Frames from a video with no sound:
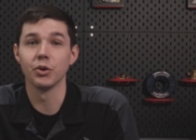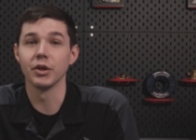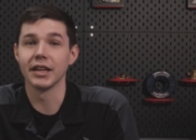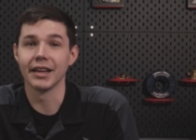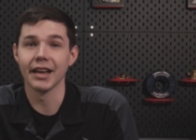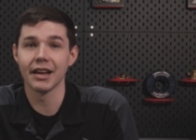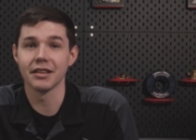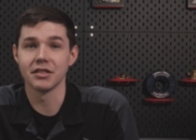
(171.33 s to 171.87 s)
The oil
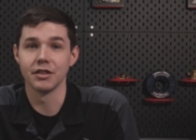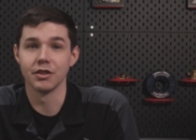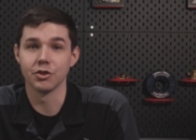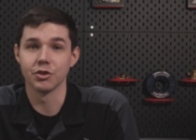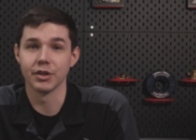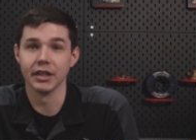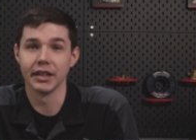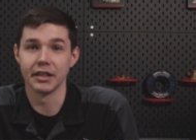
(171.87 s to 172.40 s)
and gas
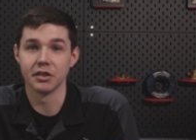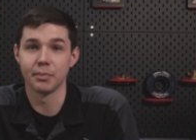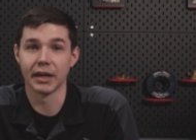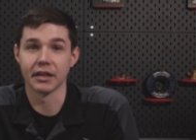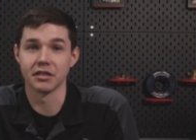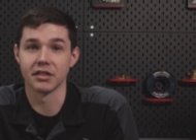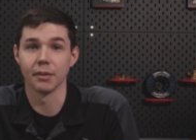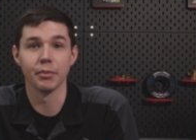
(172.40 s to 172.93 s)
industry likes
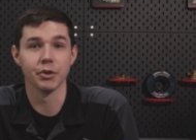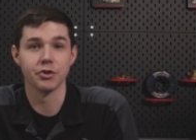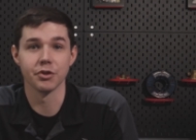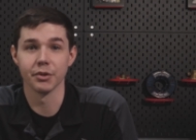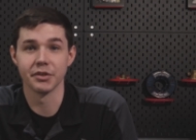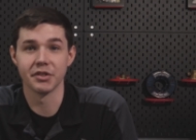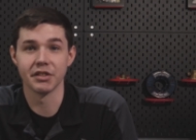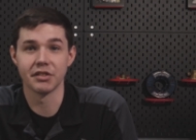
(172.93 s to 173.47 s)
PEKK's temperature
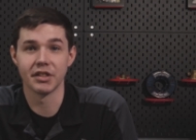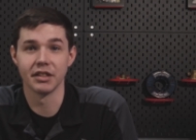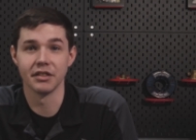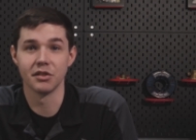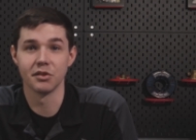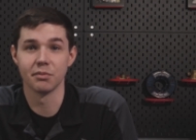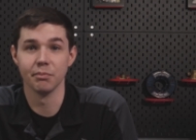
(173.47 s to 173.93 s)
resistance,